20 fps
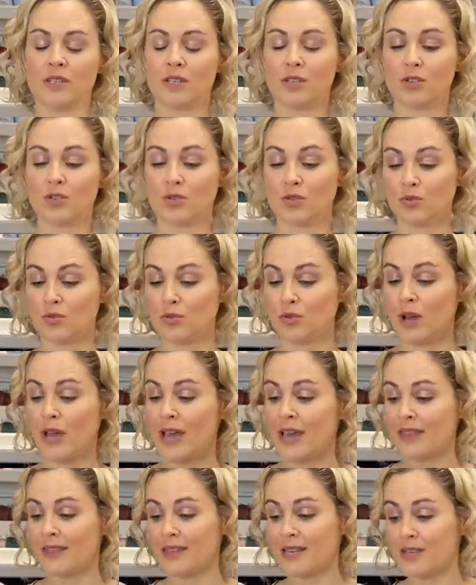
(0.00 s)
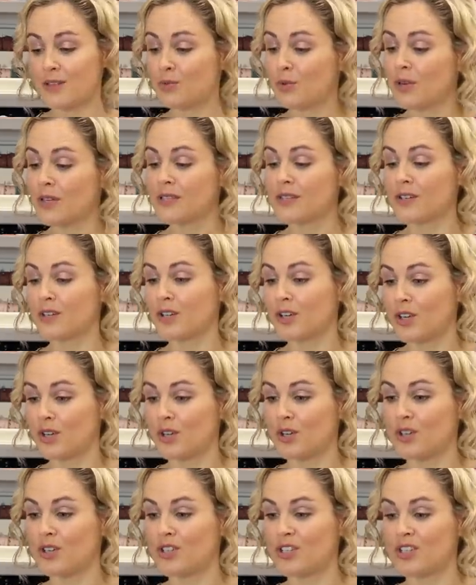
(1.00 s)
so these ones are
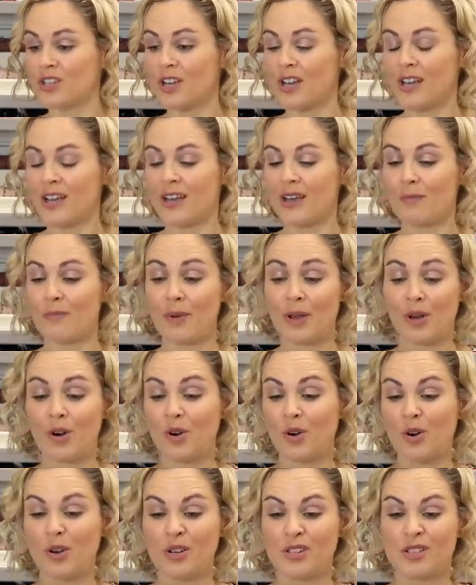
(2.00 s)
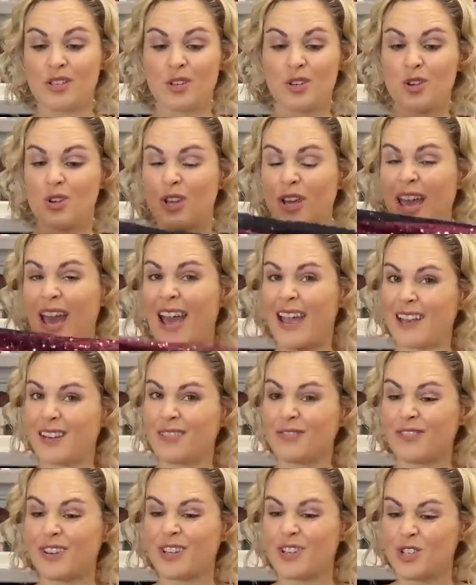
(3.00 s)
good because you kind
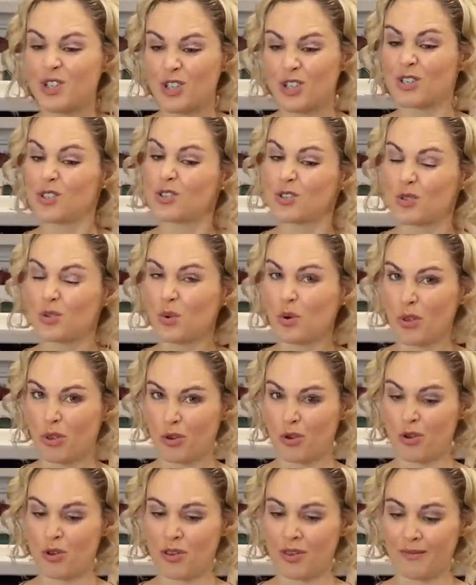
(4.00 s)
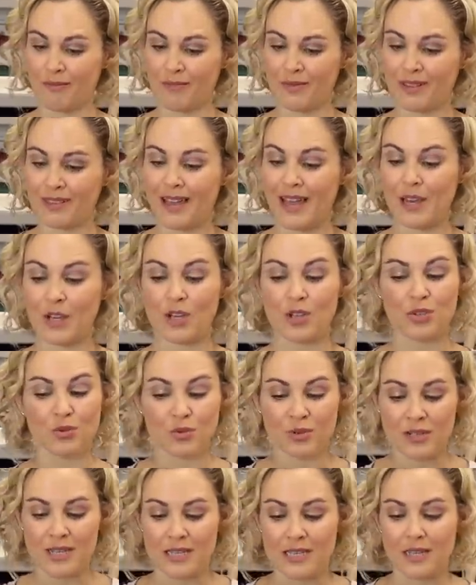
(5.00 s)
of can just sew through them, like you
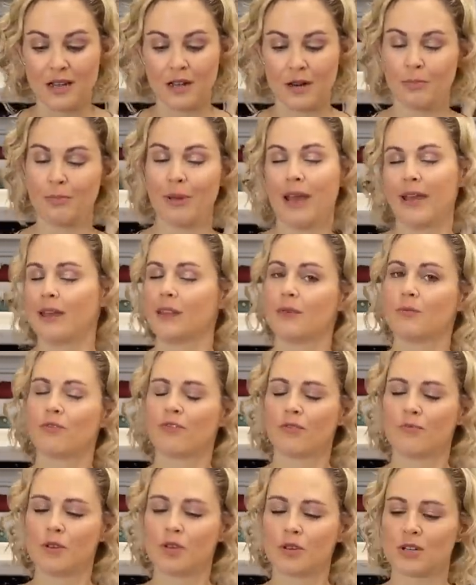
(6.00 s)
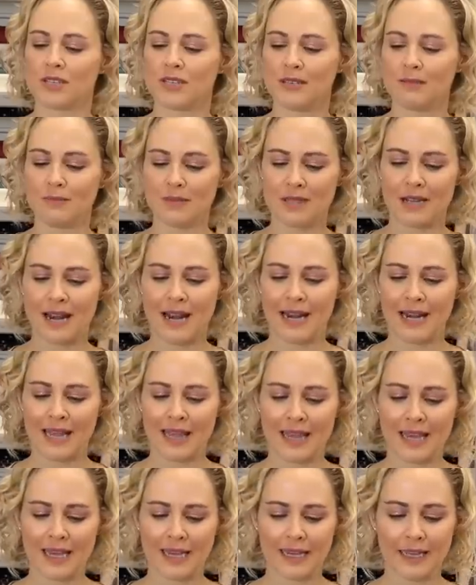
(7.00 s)
don't need to unpick them from your seams or
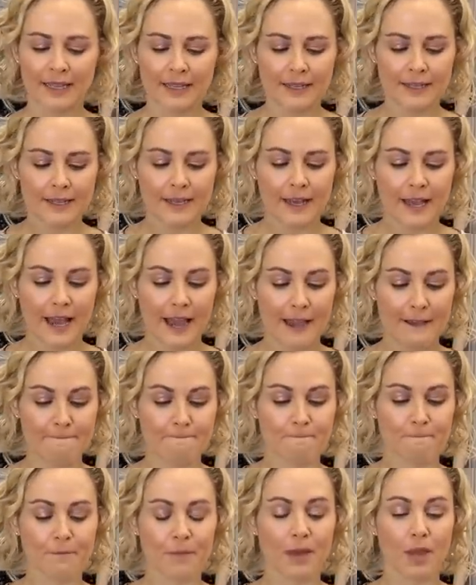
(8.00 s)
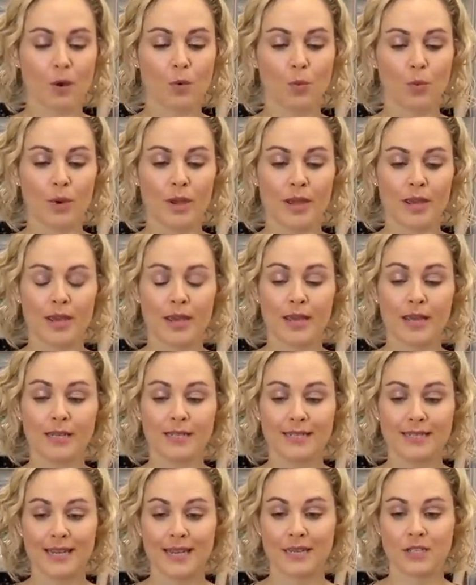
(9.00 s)
anything. And we
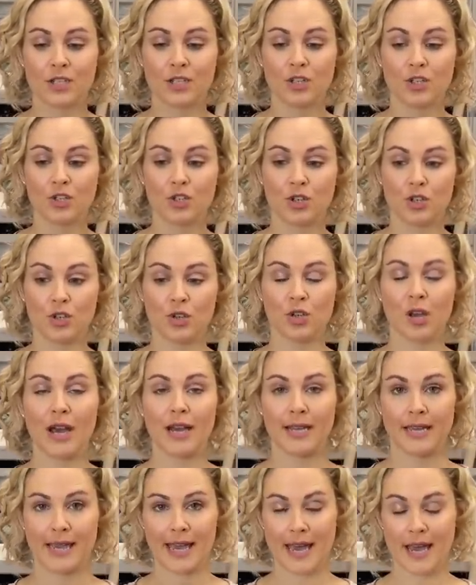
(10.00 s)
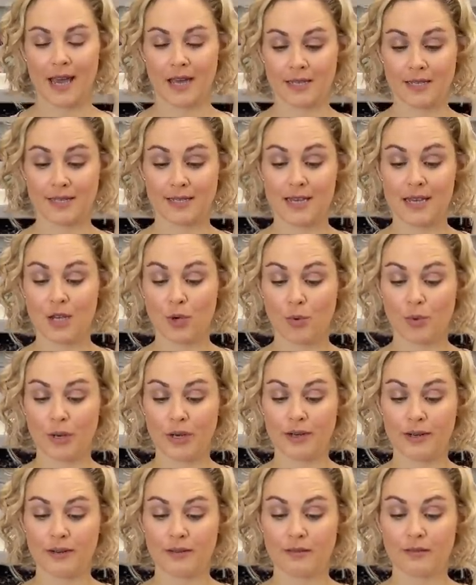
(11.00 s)
did do a
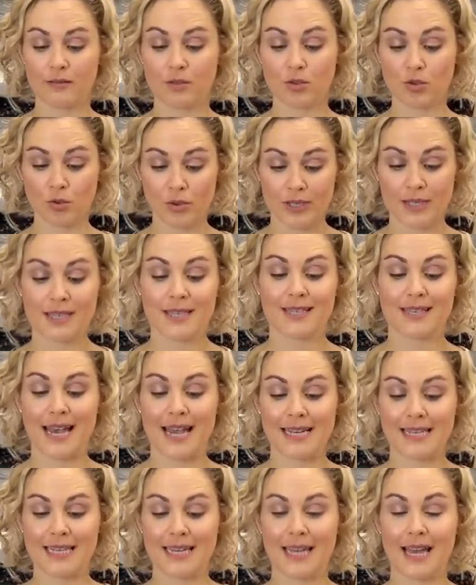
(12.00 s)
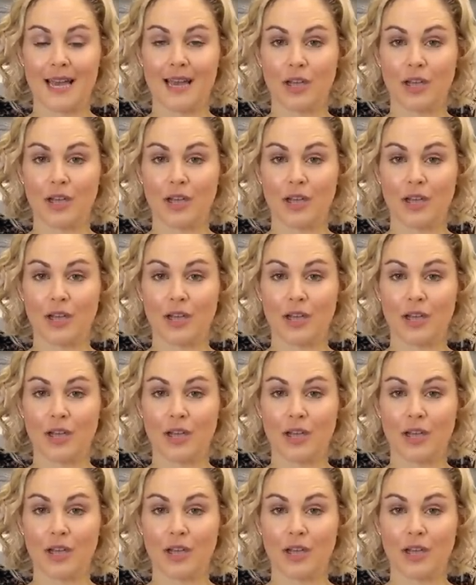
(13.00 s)
sequin sewing society kit a